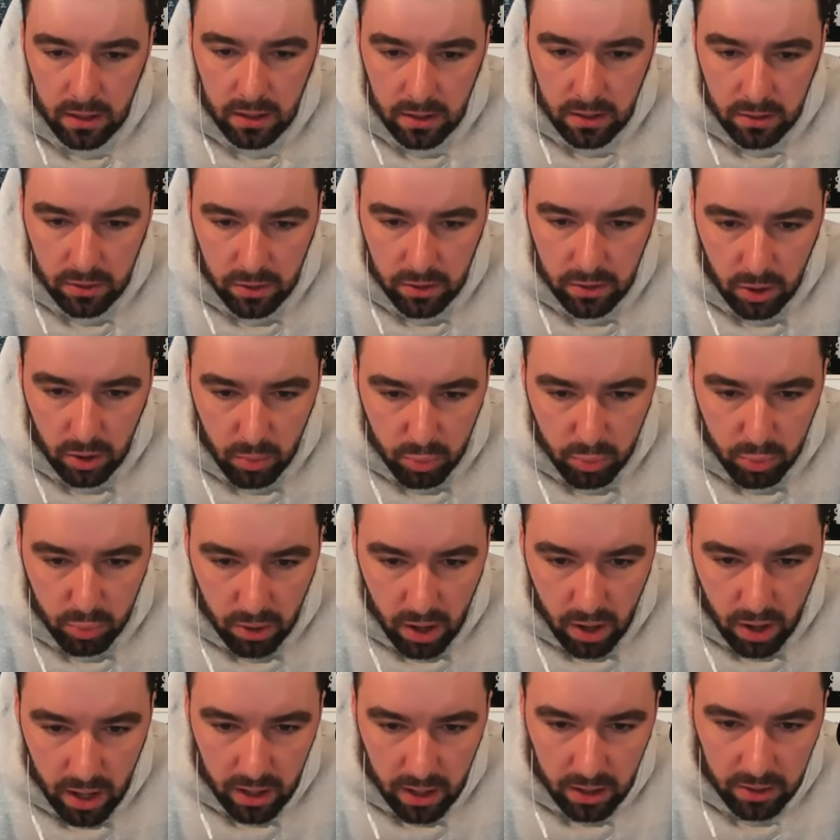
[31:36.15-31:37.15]
you know,
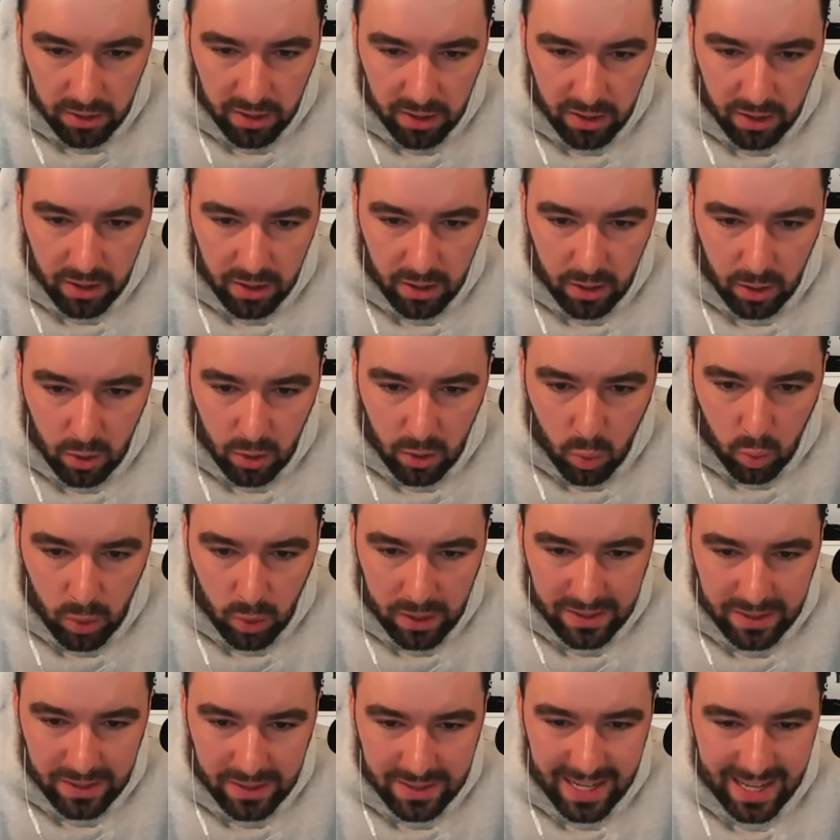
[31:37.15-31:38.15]
Brian
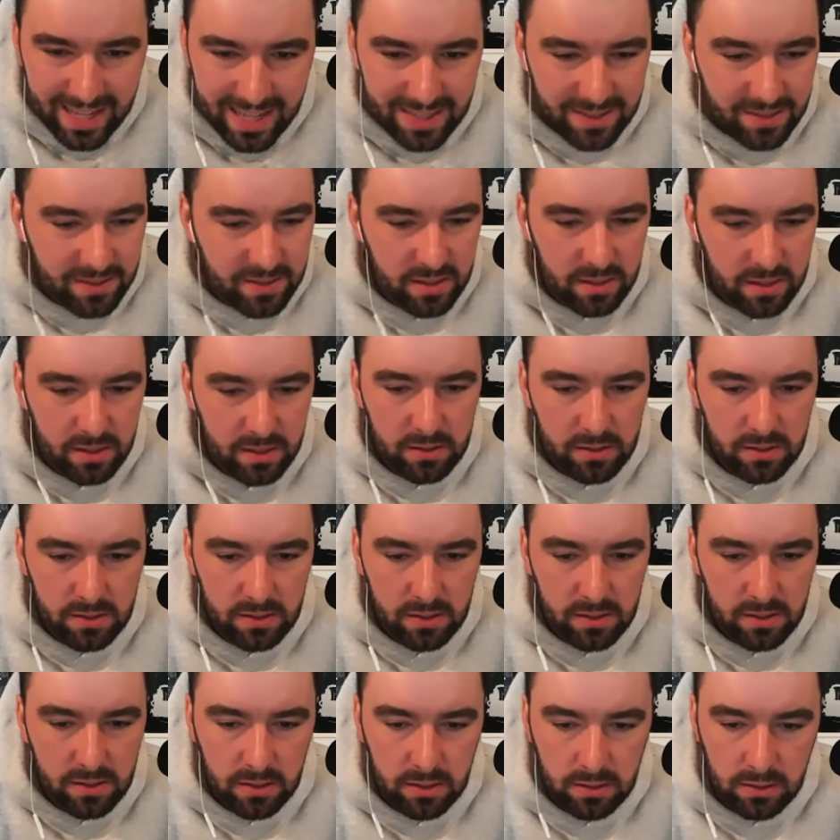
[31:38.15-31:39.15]
Quintenz is.
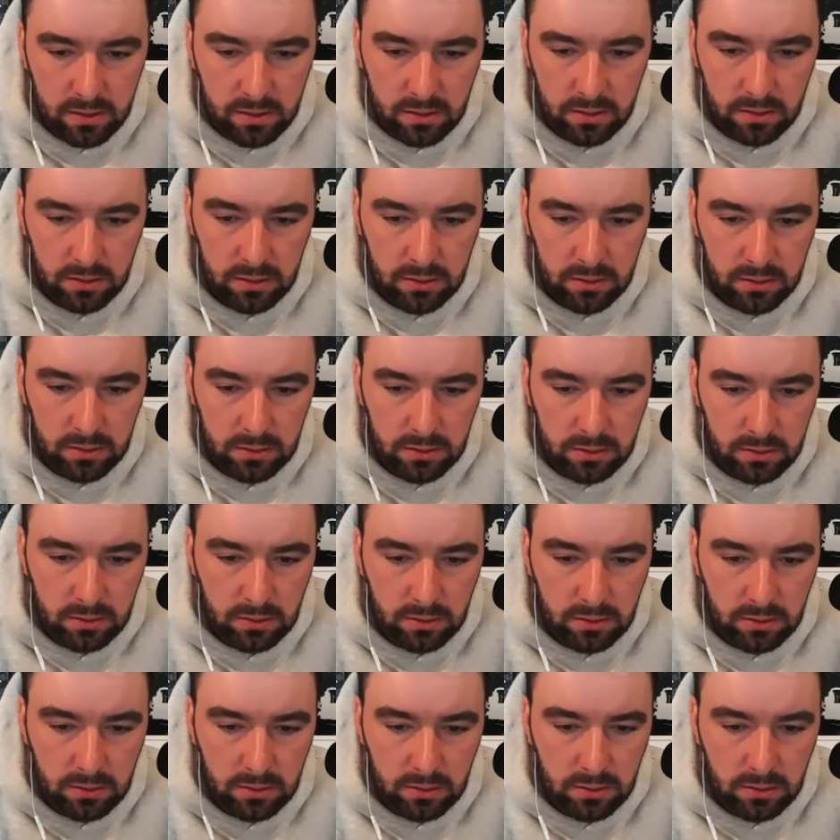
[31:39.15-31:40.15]

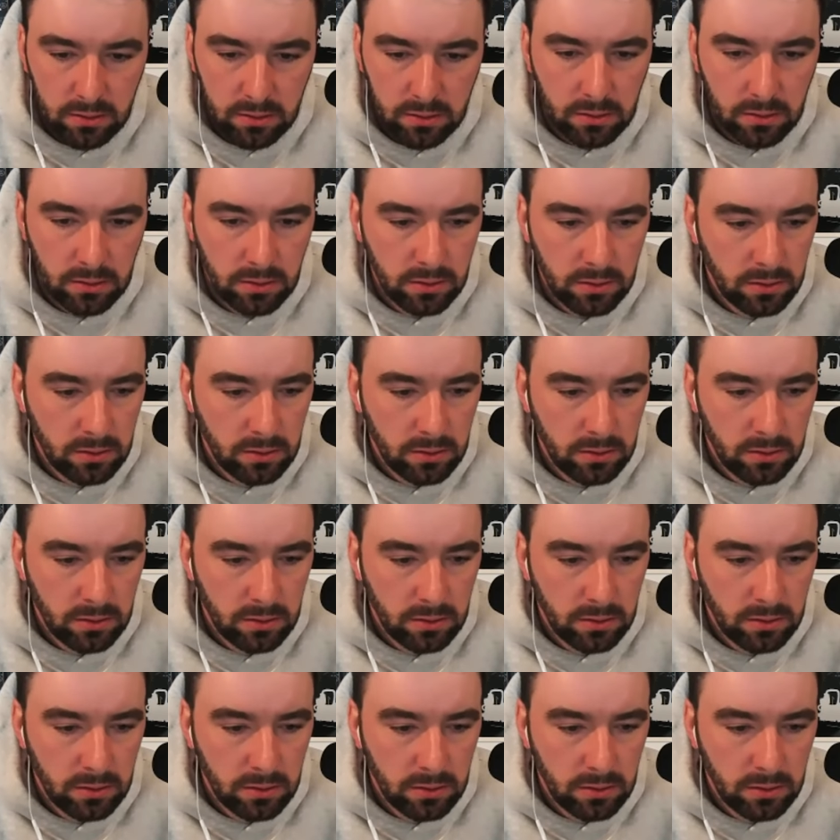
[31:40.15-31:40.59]
Not